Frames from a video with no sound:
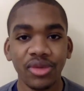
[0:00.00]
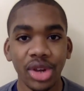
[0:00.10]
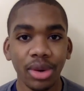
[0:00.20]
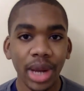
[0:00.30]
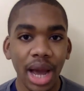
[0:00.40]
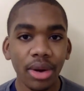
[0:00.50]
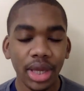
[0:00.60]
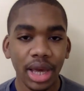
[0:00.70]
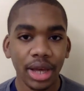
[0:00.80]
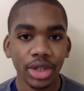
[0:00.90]
video now,
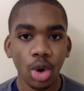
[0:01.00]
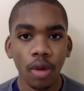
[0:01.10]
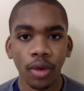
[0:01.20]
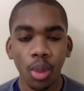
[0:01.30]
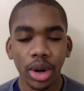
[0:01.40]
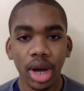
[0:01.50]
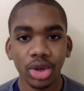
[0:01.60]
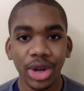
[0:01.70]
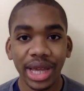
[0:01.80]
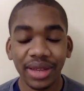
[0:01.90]
he has over
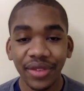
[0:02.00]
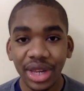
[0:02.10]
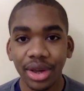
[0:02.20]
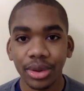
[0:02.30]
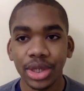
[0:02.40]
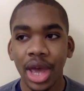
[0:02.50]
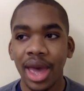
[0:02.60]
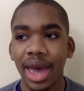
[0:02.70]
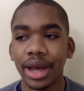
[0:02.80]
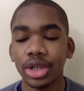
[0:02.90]
180 videos,
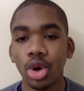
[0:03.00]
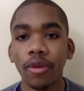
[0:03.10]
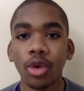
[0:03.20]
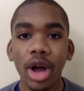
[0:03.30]
and over